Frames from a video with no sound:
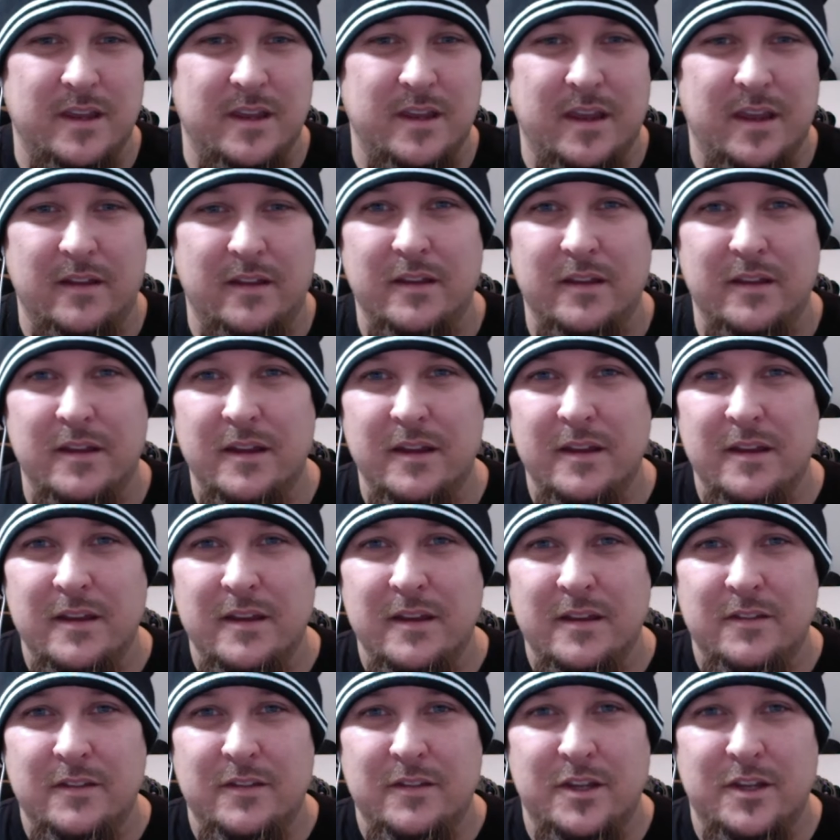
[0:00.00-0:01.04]
And
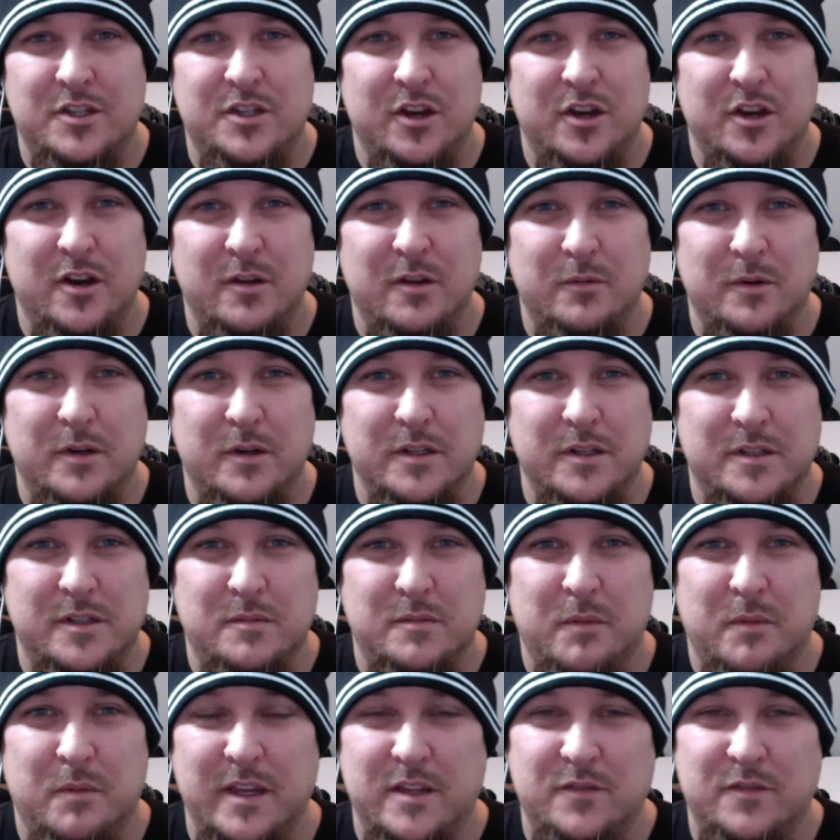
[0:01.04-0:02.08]
this year was
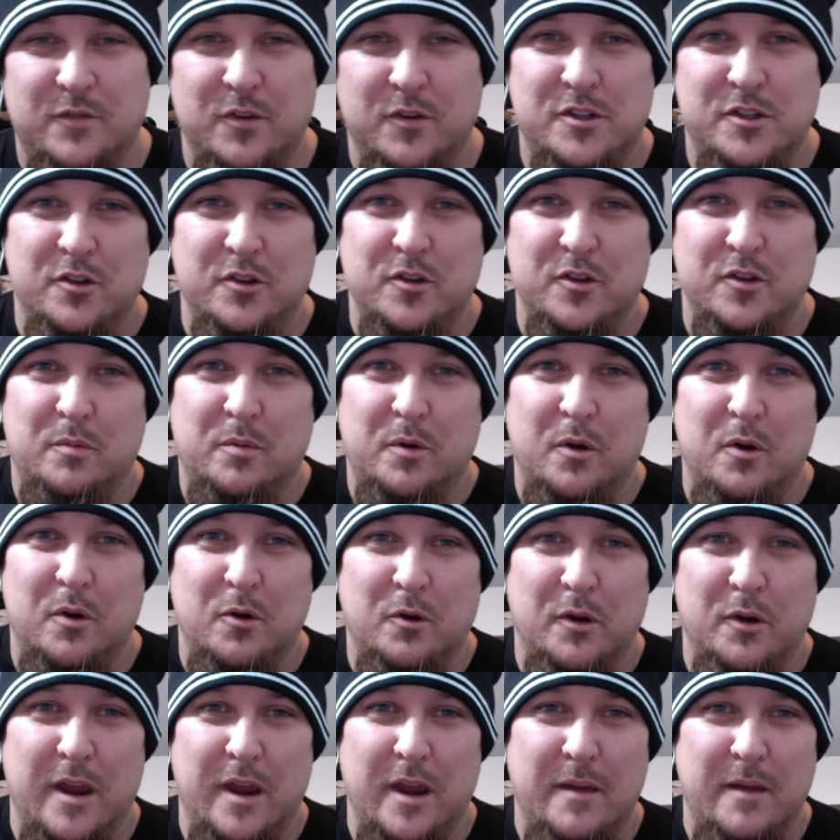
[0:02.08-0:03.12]
Mike's first year in the
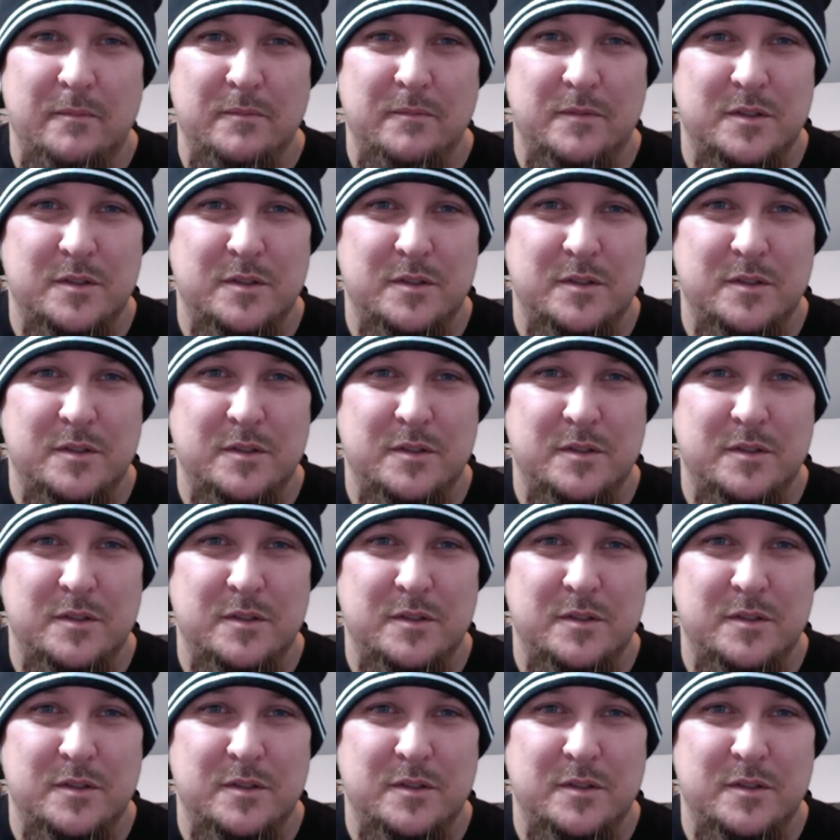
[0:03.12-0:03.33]
program.